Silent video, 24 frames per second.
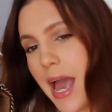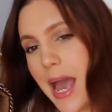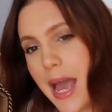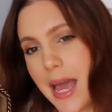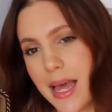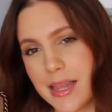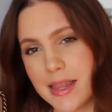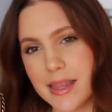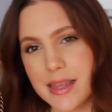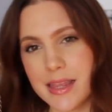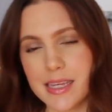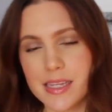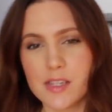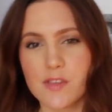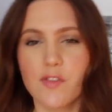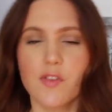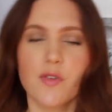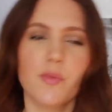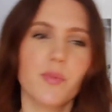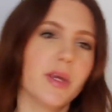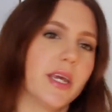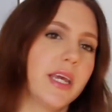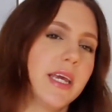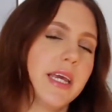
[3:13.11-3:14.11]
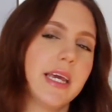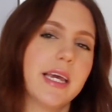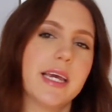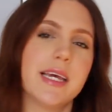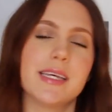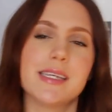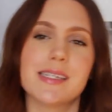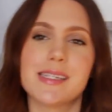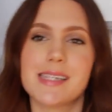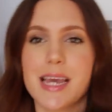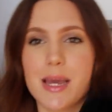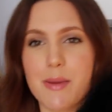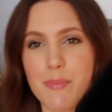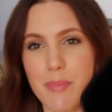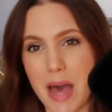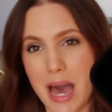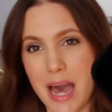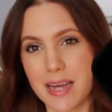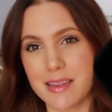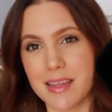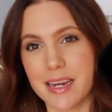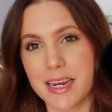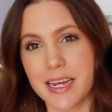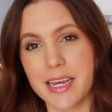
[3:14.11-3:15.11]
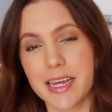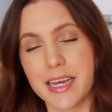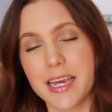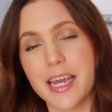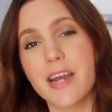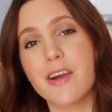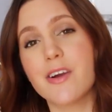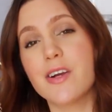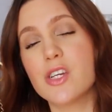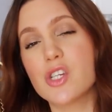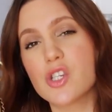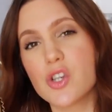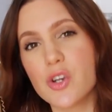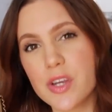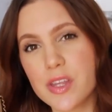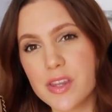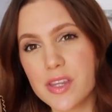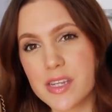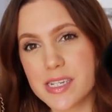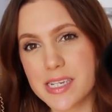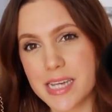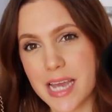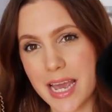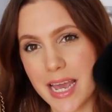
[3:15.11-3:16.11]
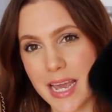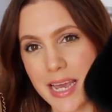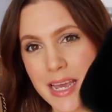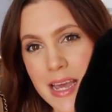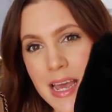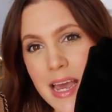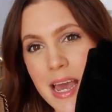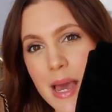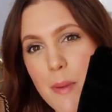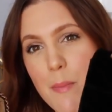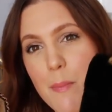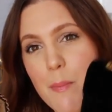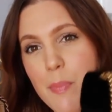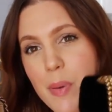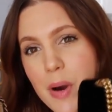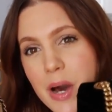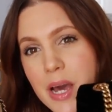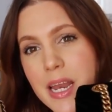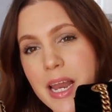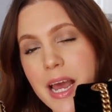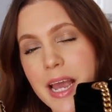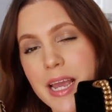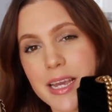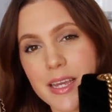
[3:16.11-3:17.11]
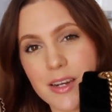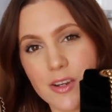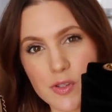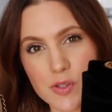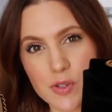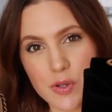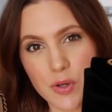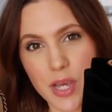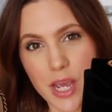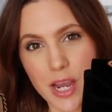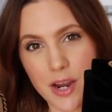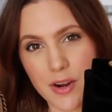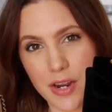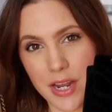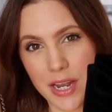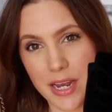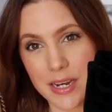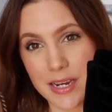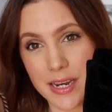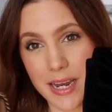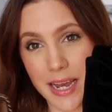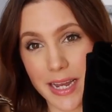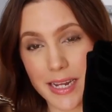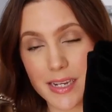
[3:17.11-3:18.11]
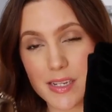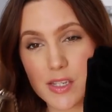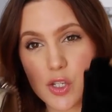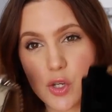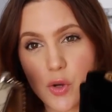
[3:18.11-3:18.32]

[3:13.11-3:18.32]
And this for me is a bag that I can carry during the day, but I can also carry at night.